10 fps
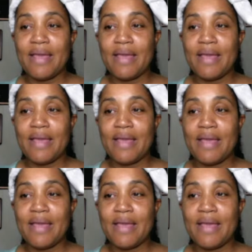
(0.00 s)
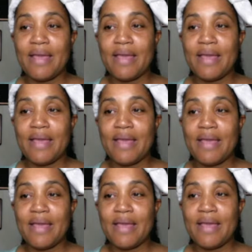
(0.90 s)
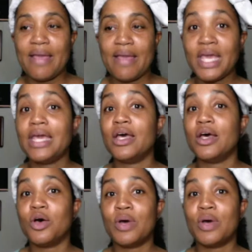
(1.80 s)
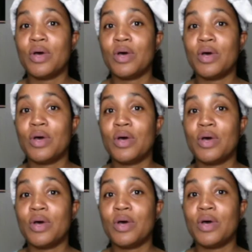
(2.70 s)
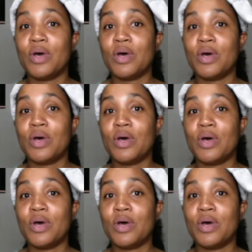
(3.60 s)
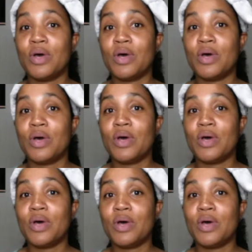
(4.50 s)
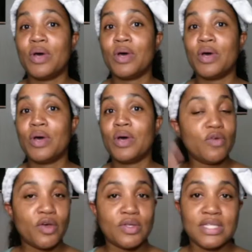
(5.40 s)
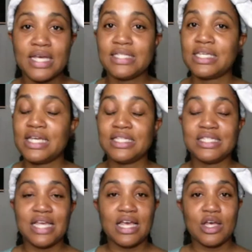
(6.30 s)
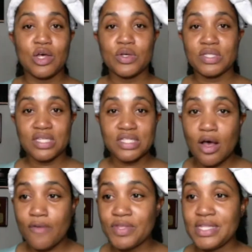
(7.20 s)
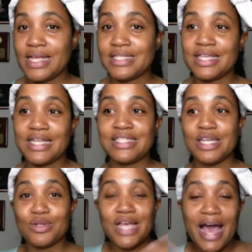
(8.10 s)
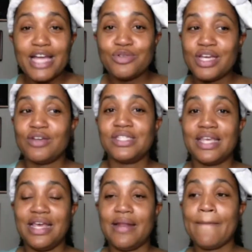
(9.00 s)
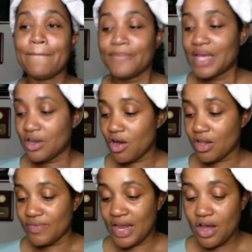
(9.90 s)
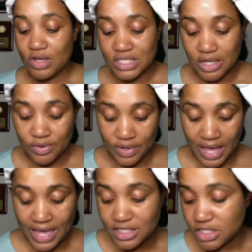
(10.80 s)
We want to give your skin time to heal and so that the products can do exactly what they're supposed to do. Remove those dead skin cells, dissolve the dead skin cells, hydrate your skin, and all of that also, okay?